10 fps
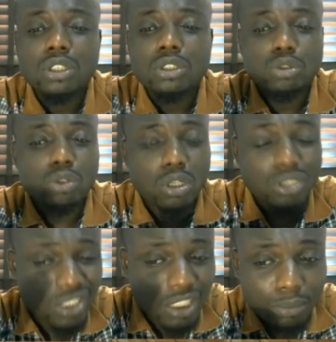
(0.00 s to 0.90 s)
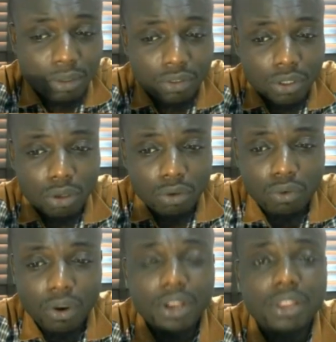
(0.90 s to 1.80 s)
Do not skip the video
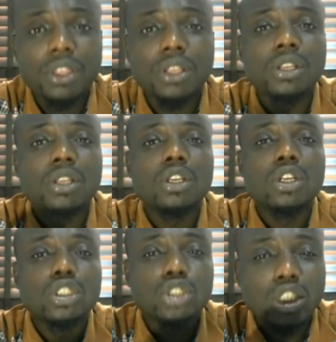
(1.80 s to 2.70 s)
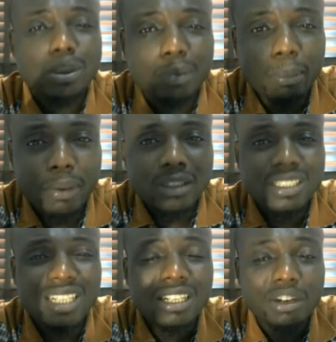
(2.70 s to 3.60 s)
for anything. Just prepare,
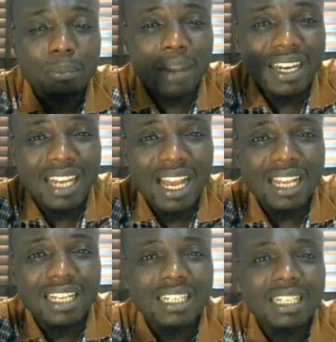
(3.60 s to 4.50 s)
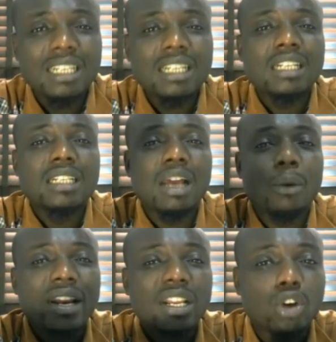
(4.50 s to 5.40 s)
set a reminder that
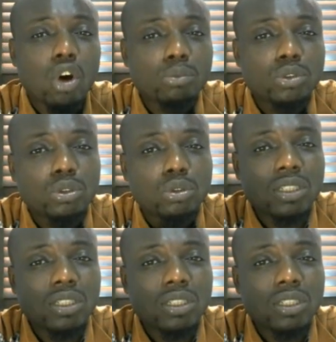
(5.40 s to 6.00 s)
when it comes to the